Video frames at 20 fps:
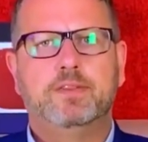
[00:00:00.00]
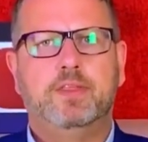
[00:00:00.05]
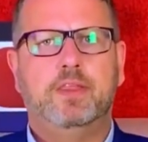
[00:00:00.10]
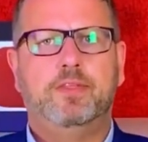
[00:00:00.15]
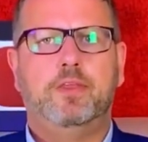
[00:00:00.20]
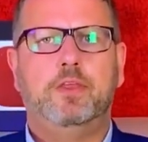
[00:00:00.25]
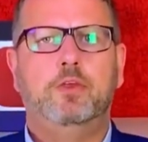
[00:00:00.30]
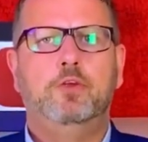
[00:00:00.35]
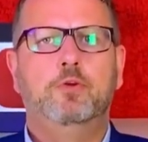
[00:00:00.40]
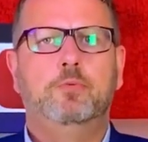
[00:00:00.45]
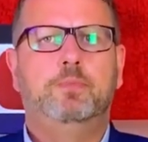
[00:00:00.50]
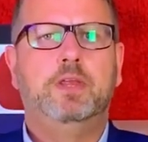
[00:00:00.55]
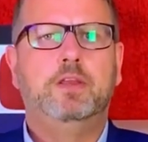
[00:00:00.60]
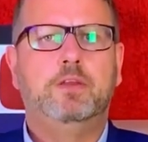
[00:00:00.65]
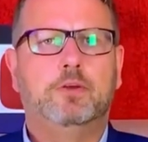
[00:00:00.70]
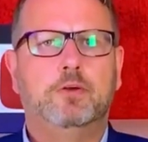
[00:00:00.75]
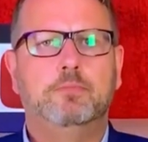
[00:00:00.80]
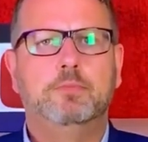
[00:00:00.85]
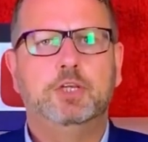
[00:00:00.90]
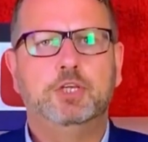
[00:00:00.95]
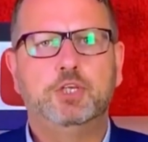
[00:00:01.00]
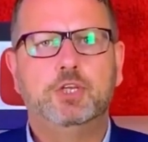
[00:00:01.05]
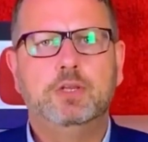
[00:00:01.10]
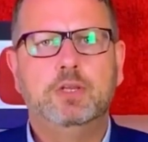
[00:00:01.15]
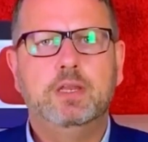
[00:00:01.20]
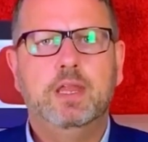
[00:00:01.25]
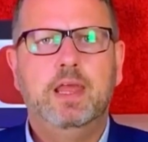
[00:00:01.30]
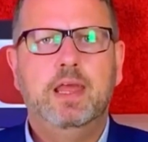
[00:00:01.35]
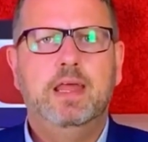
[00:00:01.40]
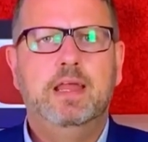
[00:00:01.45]
that the European
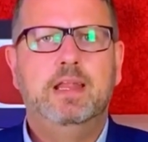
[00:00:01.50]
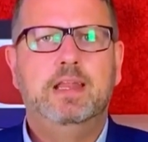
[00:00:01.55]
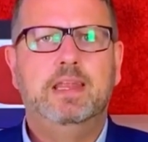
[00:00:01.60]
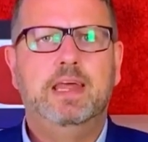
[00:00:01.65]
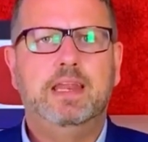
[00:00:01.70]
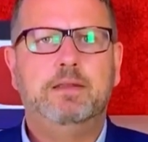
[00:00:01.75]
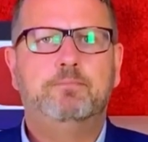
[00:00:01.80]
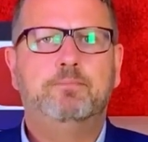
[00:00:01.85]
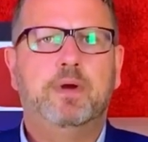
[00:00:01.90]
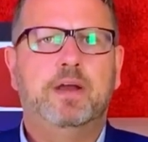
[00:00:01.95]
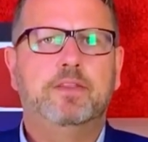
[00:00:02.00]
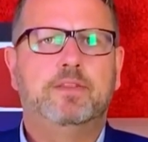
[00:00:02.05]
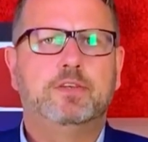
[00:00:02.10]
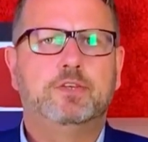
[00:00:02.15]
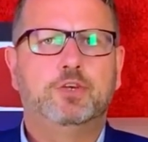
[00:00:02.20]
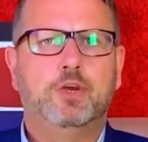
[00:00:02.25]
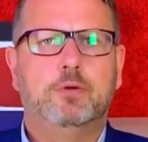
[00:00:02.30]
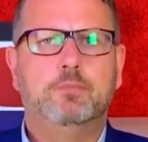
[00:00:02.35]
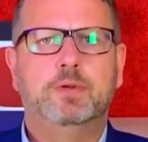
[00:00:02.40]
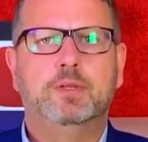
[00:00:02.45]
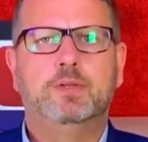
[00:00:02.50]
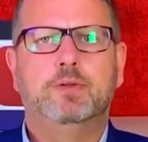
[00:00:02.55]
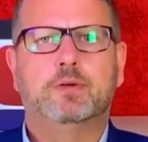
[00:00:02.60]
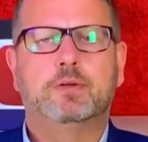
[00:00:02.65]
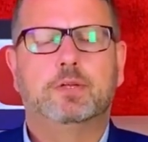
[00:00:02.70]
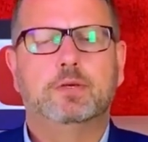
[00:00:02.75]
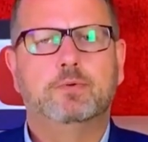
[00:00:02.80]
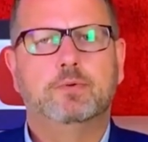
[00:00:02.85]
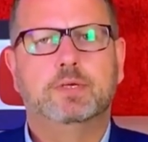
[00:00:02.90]
Commission, led by the German Dr.